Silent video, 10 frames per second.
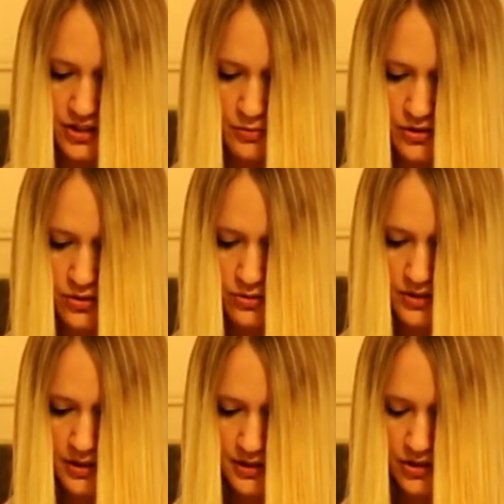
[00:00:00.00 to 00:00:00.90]
I want two
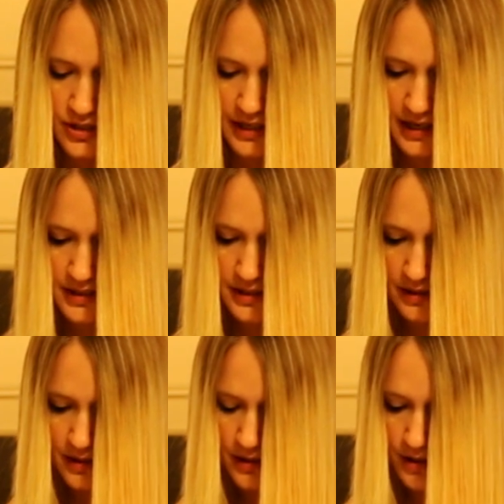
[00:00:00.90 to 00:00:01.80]
sausages, I guess.
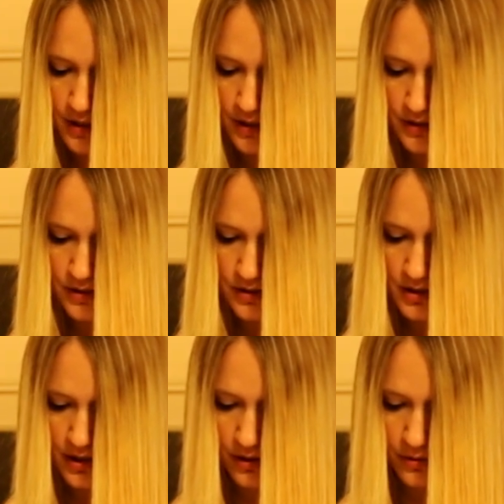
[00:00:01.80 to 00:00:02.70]

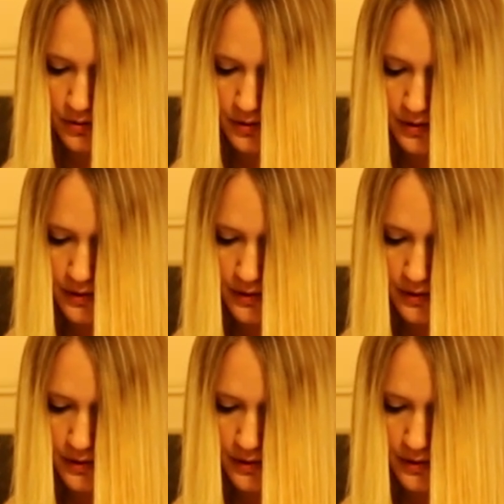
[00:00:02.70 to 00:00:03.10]
So,